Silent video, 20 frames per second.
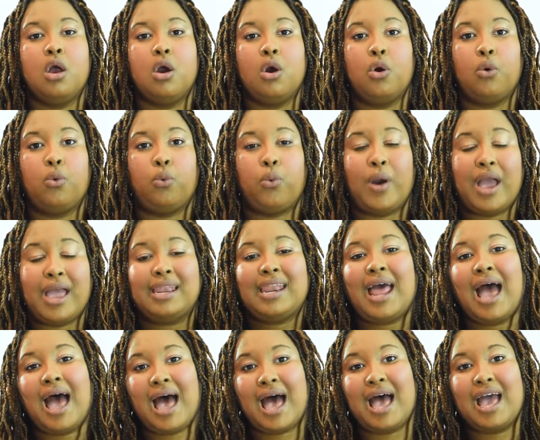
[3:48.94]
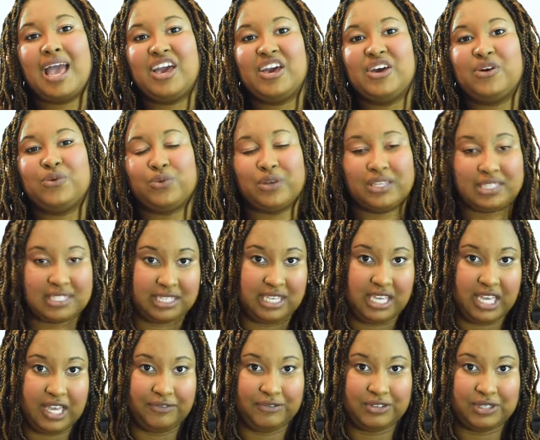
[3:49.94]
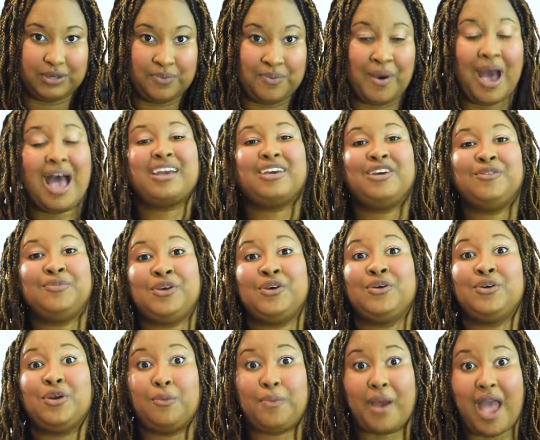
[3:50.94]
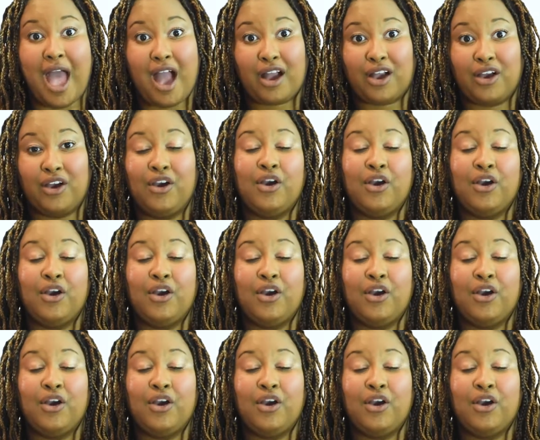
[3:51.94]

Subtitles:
When I received my computer back,